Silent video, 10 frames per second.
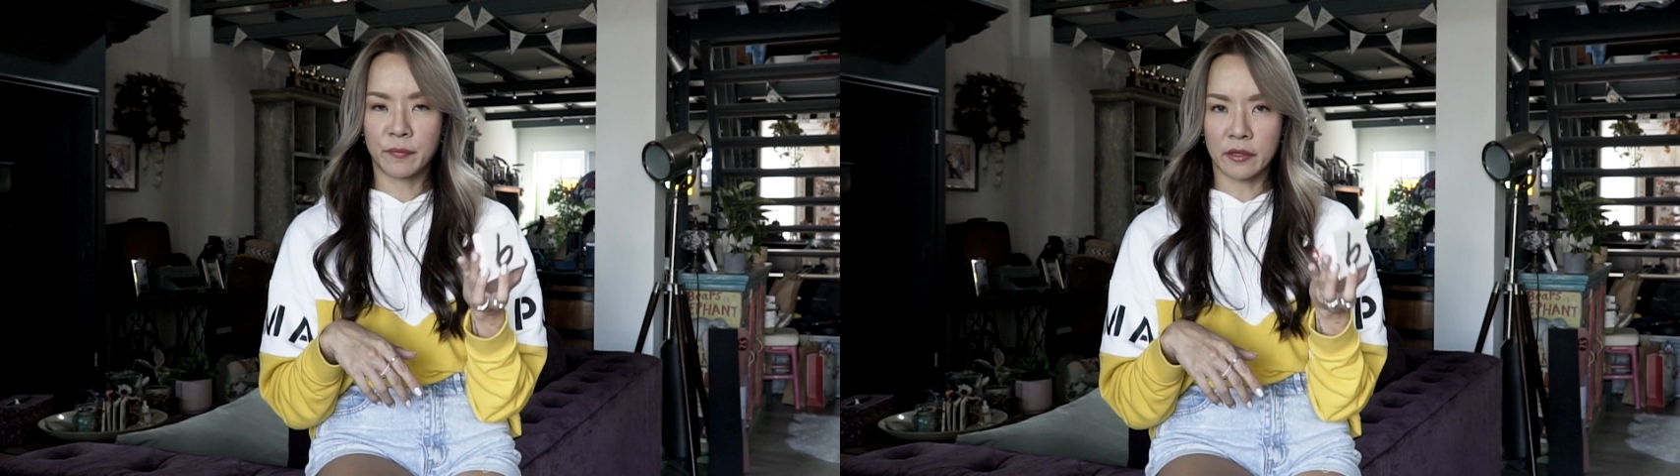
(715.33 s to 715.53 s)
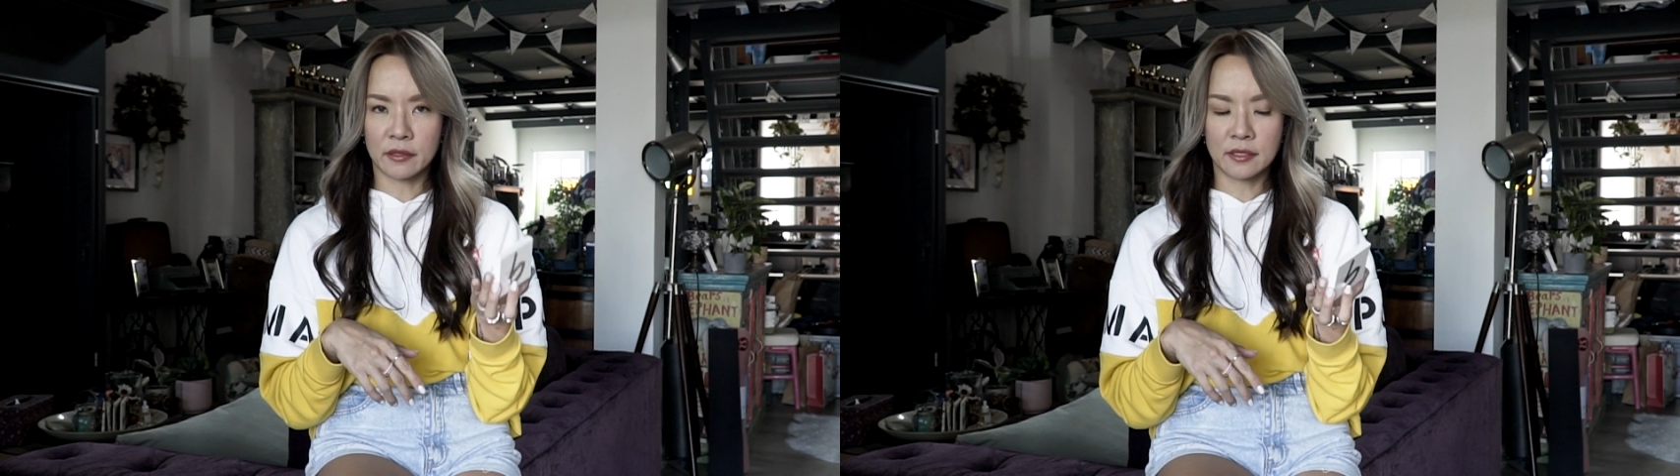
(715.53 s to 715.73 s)

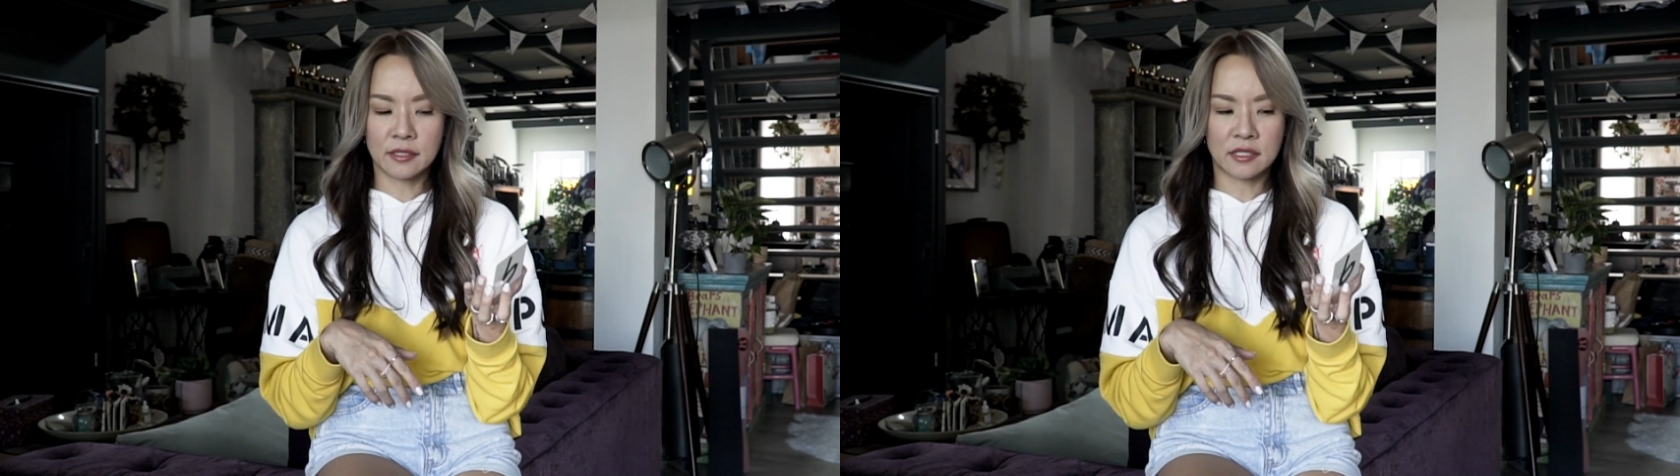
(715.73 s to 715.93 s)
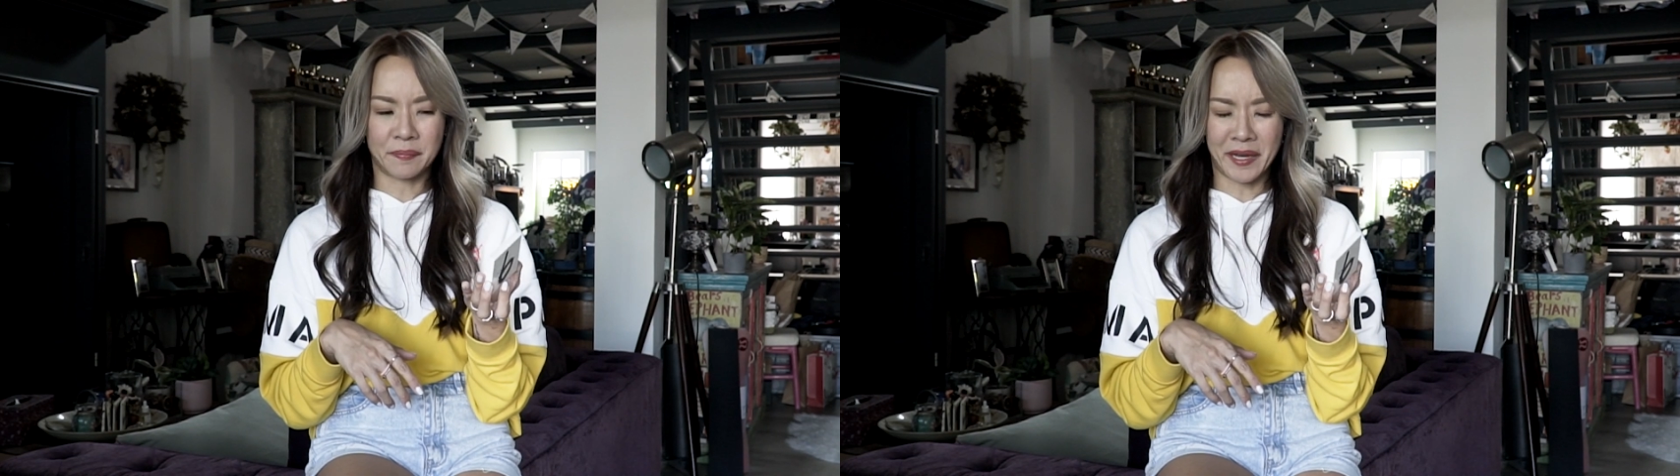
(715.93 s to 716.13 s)
about this
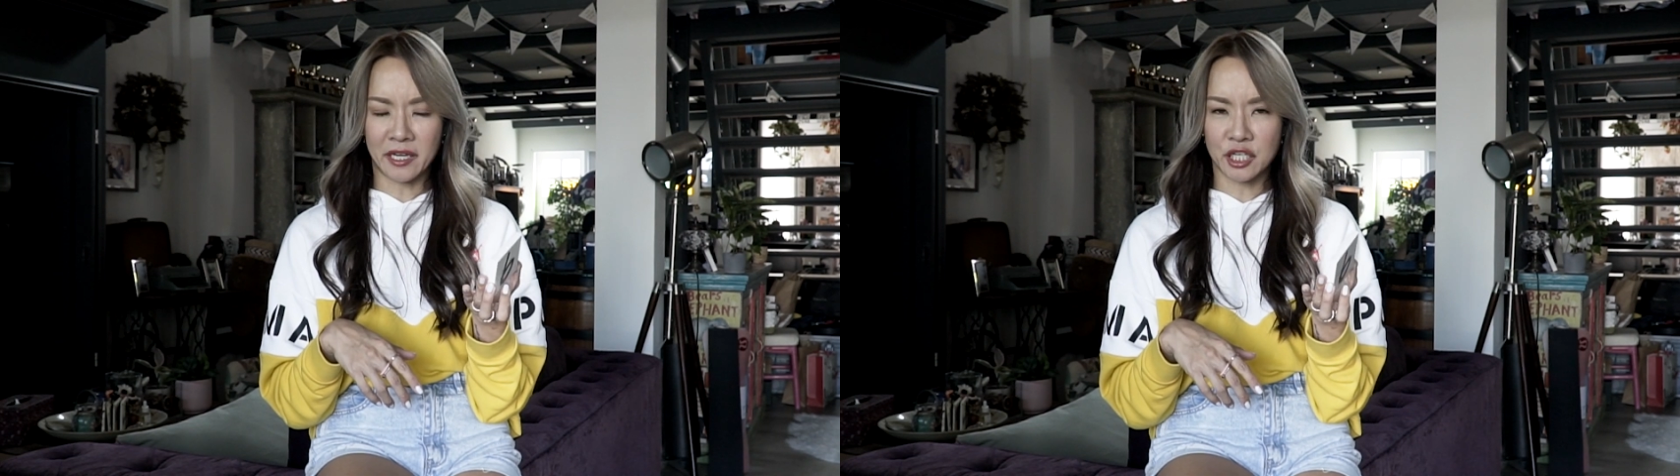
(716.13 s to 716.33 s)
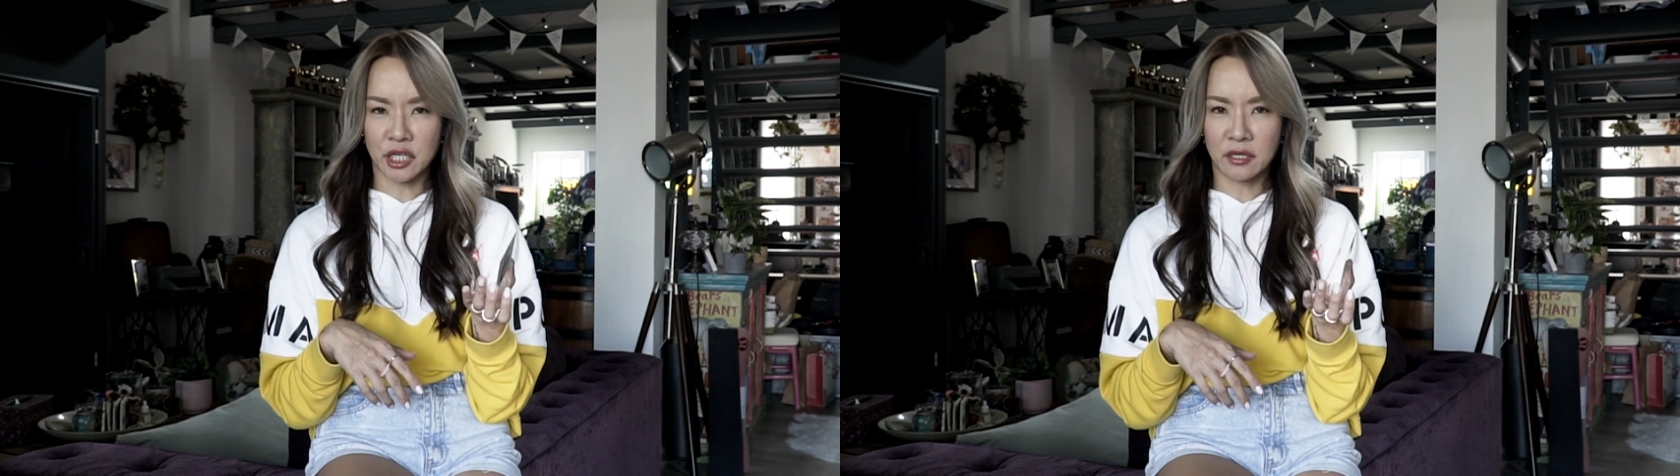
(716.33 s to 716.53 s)
is the
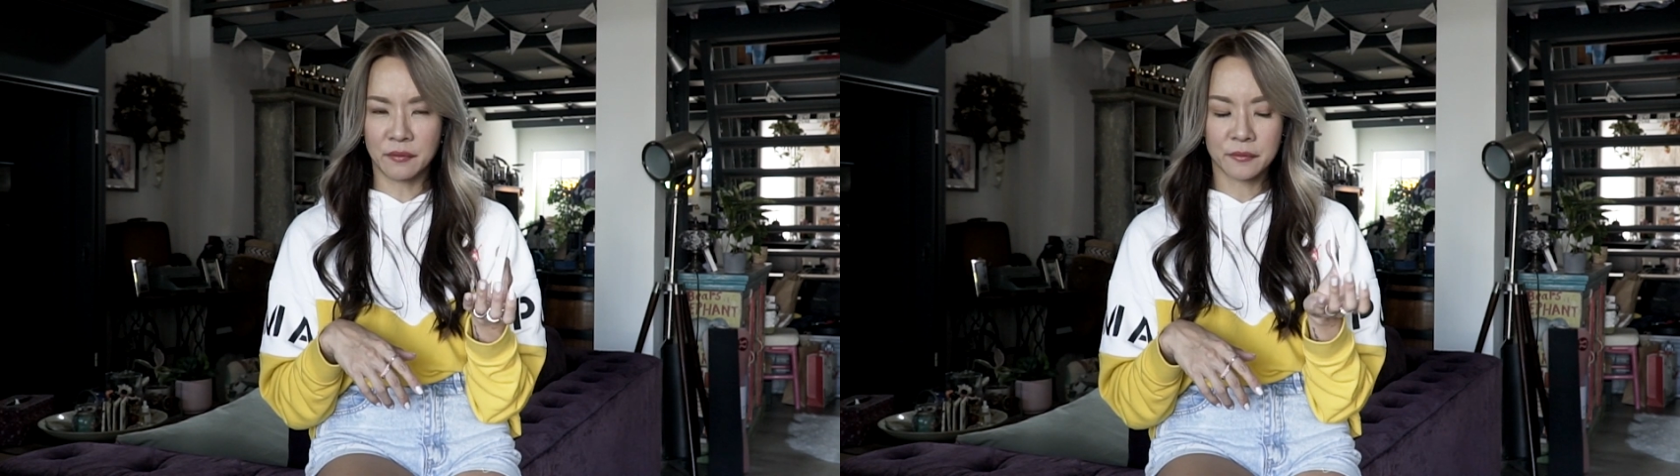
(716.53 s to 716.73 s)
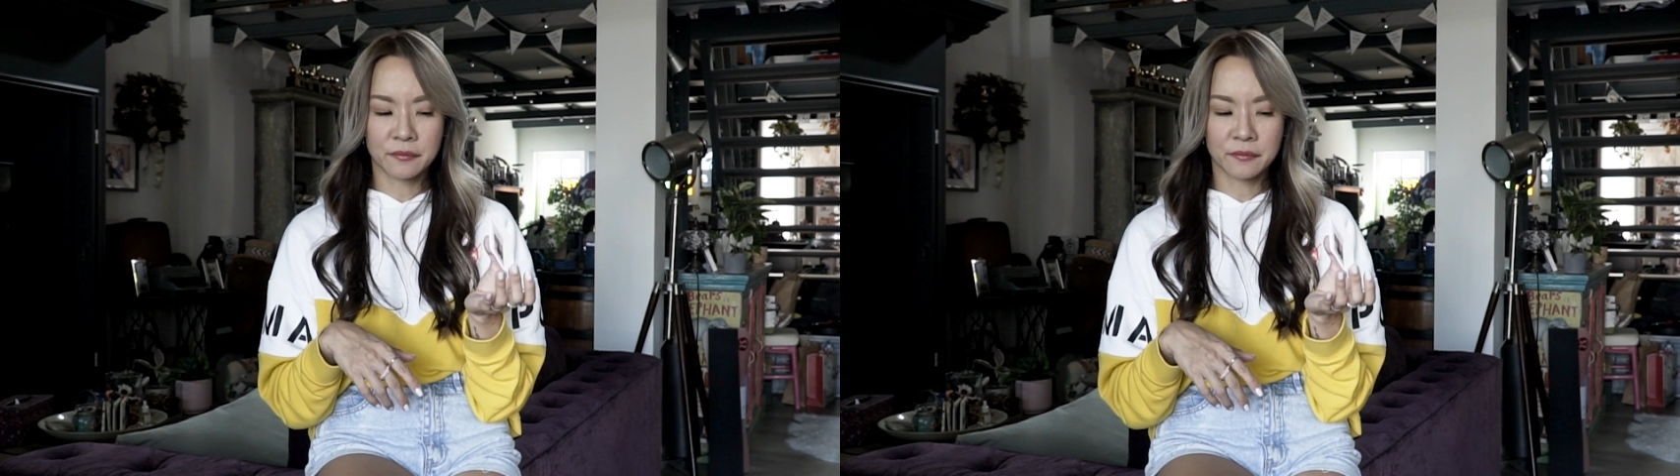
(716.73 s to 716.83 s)
packaging.